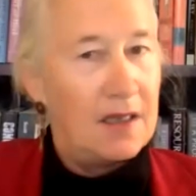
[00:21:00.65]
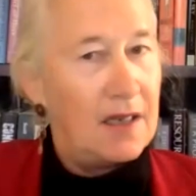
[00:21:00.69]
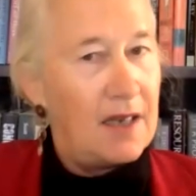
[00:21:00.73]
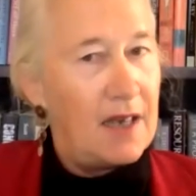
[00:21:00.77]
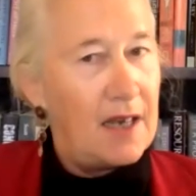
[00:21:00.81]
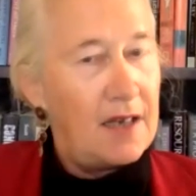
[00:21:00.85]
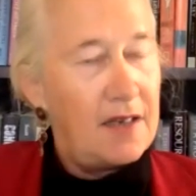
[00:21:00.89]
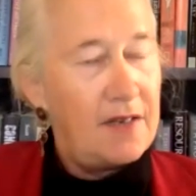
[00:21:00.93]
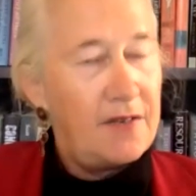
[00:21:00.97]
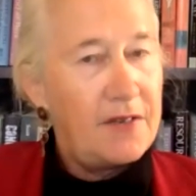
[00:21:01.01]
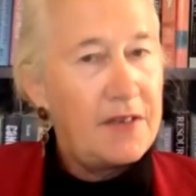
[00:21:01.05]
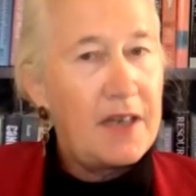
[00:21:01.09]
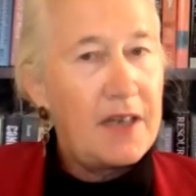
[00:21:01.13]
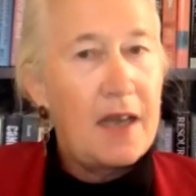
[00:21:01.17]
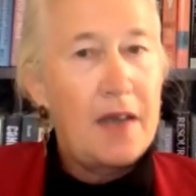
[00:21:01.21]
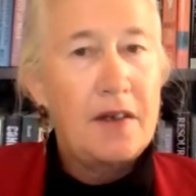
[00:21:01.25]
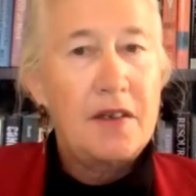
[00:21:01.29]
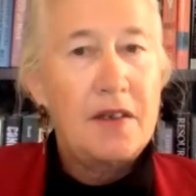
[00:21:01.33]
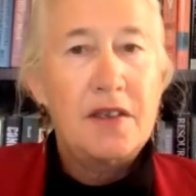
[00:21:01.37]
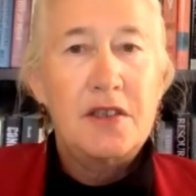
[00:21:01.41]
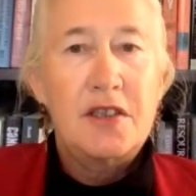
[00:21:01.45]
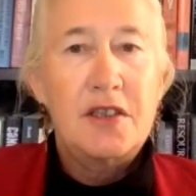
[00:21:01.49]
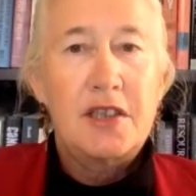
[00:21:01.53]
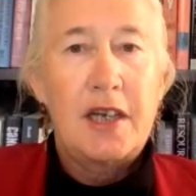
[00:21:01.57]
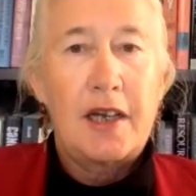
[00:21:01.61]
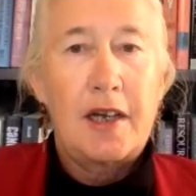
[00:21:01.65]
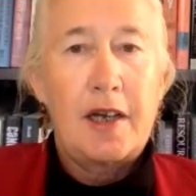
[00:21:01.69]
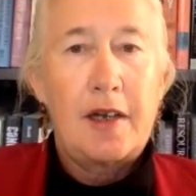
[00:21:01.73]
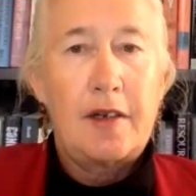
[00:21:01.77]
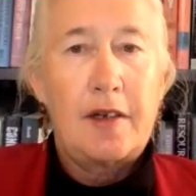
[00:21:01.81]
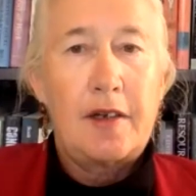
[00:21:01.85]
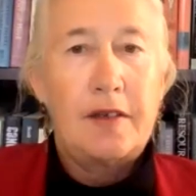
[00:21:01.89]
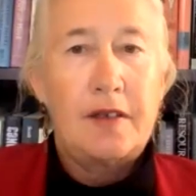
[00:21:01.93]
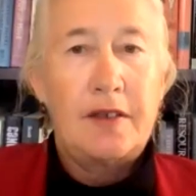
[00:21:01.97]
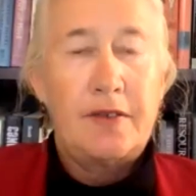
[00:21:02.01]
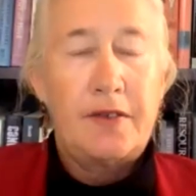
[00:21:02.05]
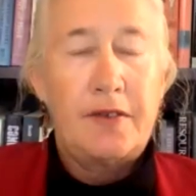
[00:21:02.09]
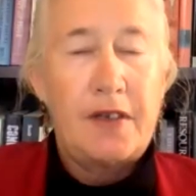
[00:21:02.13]
And if the outage,
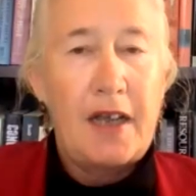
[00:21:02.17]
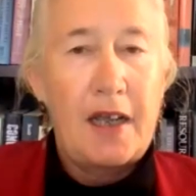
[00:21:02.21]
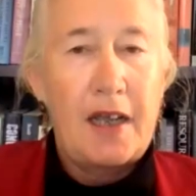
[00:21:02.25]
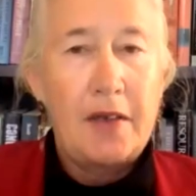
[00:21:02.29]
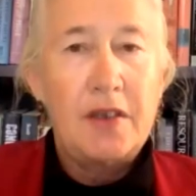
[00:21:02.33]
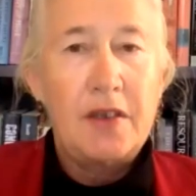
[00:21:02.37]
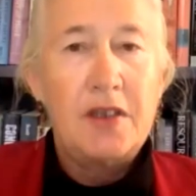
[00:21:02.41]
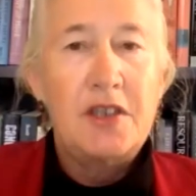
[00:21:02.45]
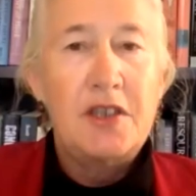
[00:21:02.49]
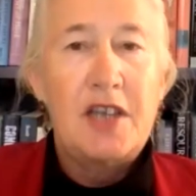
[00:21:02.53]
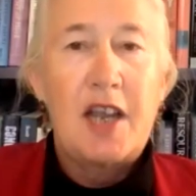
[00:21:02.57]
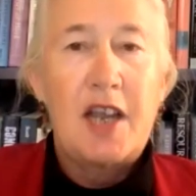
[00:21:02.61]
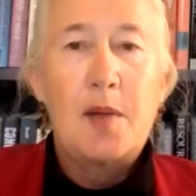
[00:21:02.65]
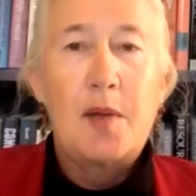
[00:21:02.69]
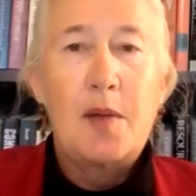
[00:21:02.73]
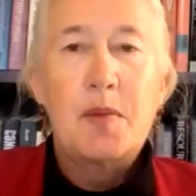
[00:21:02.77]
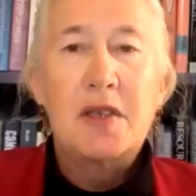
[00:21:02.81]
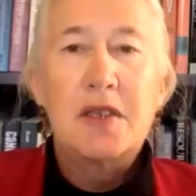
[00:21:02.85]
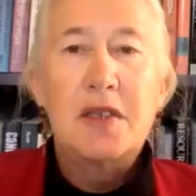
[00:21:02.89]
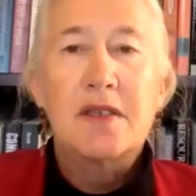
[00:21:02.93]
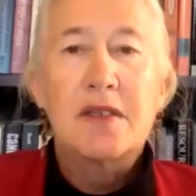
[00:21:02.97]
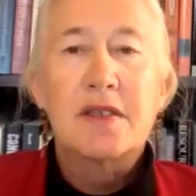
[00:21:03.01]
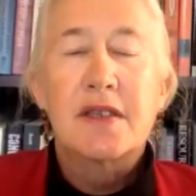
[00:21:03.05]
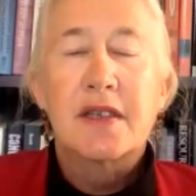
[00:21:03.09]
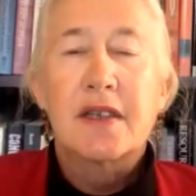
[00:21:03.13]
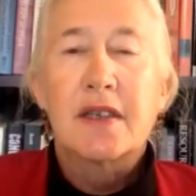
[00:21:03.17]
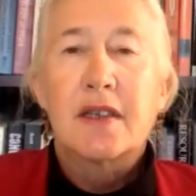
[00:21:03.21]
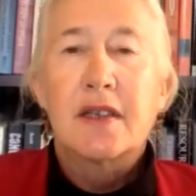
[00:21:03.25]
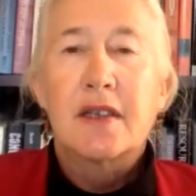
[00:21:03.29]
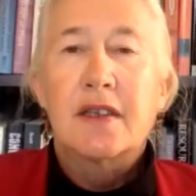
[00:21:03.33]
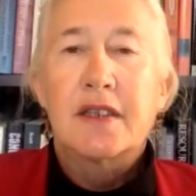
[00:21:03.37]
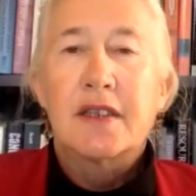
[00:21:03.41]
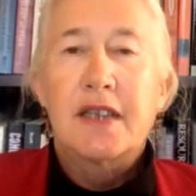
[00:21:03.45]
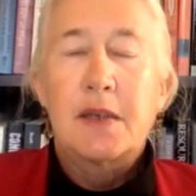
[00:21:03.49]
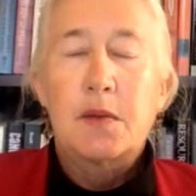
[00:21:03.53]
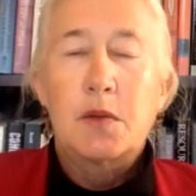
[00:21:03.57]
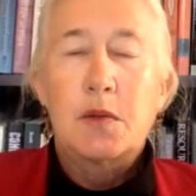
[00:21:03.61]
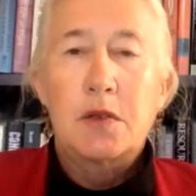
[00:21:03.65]
if an outage happens,
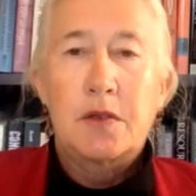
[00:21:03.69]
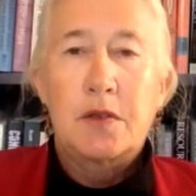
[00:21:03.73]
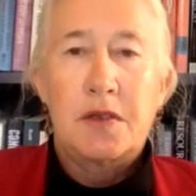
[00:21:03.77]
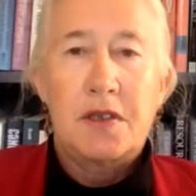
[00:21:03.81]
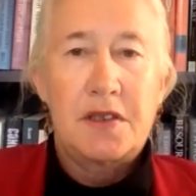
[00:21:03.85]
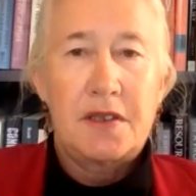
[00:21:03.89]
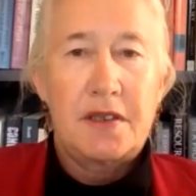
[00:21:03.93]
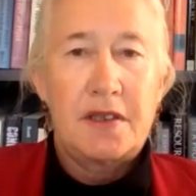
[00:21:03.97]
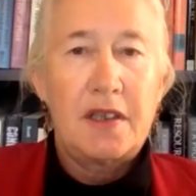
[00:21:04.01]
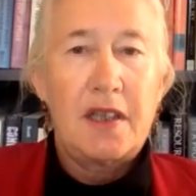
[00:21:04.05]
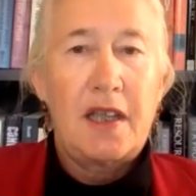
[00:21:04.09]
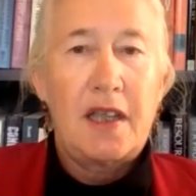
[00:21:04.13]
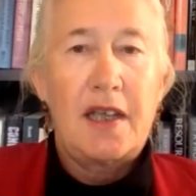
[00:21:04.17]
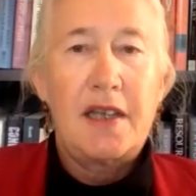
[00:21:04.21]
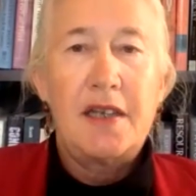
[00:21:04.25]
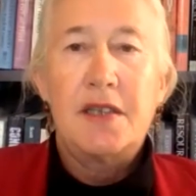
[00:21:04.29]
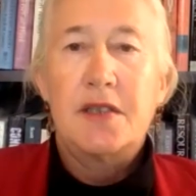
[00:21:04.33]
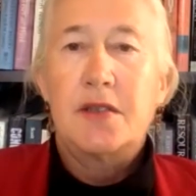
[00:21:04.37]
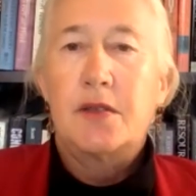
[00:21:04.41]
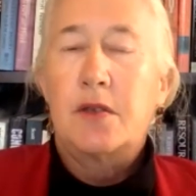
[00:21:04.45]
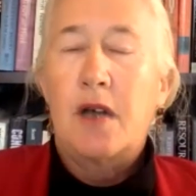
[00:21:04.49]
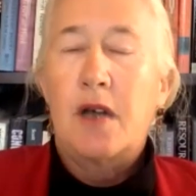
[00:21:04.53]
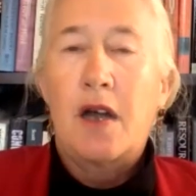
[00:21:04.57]
they will crystallize or